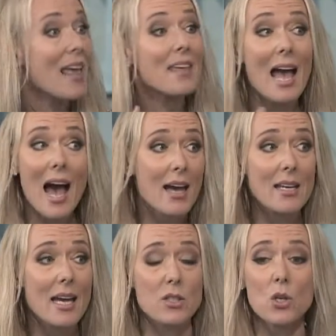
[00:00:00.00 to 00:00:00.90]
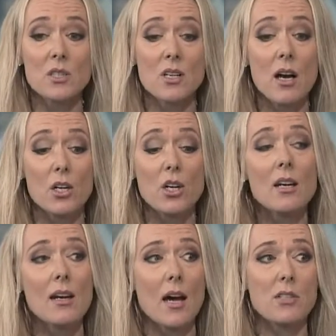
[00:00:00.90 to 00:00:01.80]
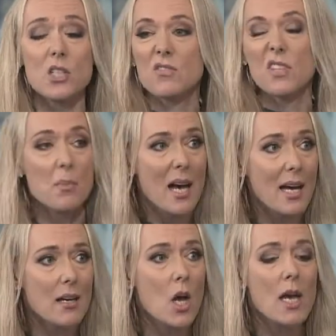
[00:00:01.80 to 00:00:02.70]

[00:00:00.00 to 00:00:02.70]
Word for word: They yeah. Act, yeah. So it's not good enough to just feel bad.